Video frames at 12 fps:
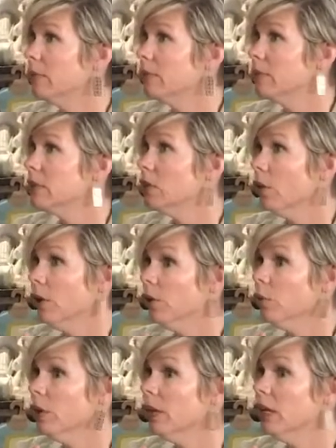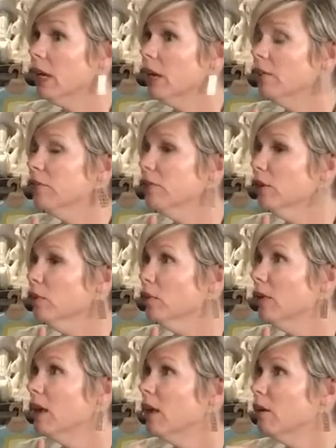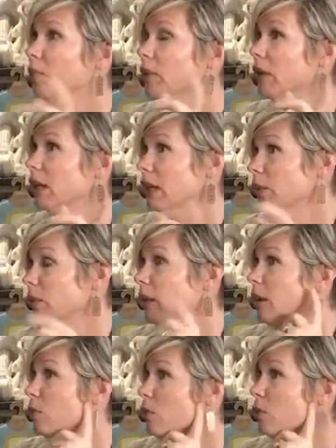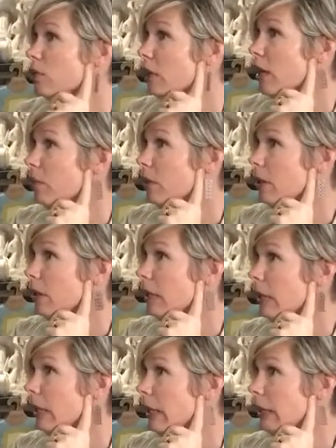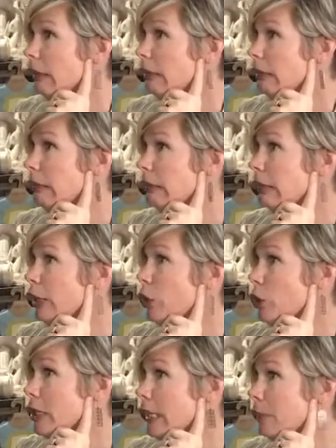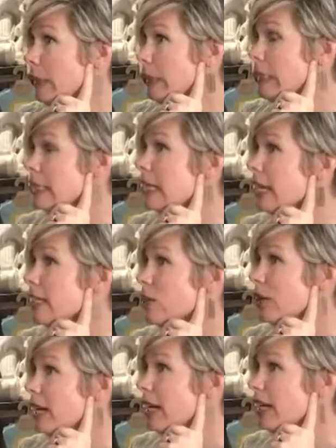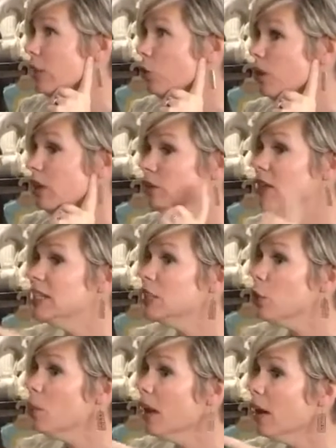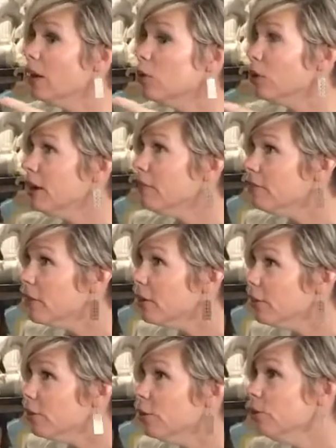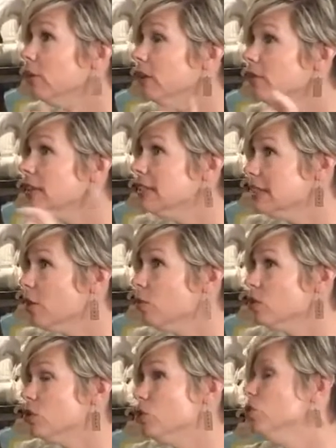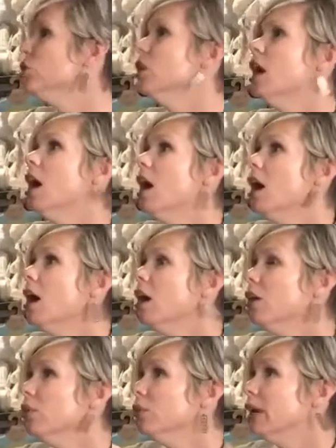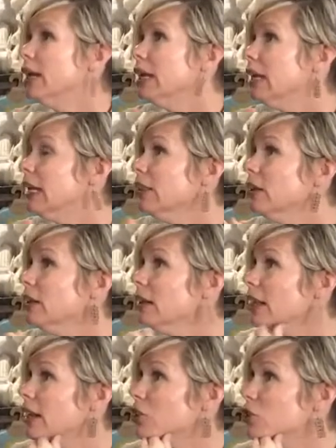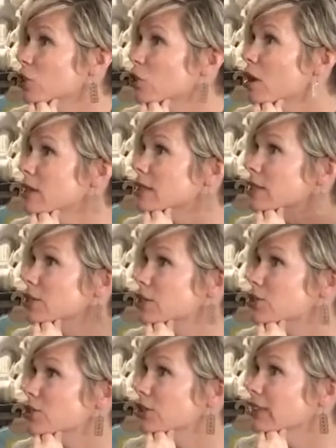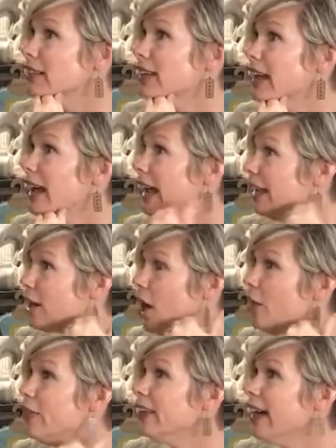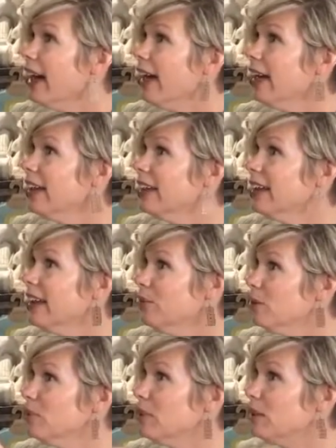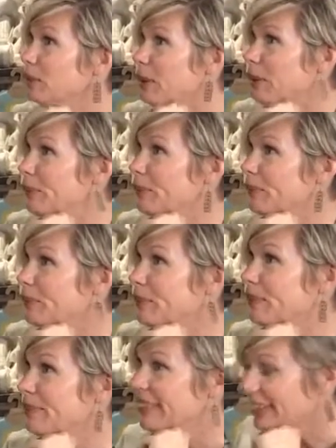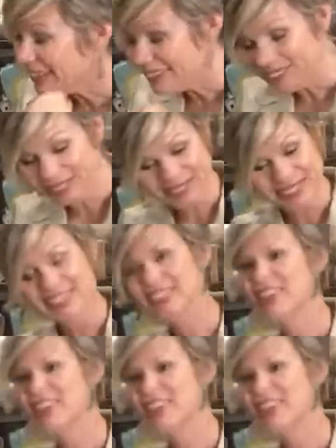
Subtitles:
so I don't know where he got it from. But it became more of a liability than entertainment, and so he had to get rid of it. And so my grandfather, who lived in Southwest Georgia, read it in the General Constitution and called the guy and went and picked it up. Yeah, it's crazy.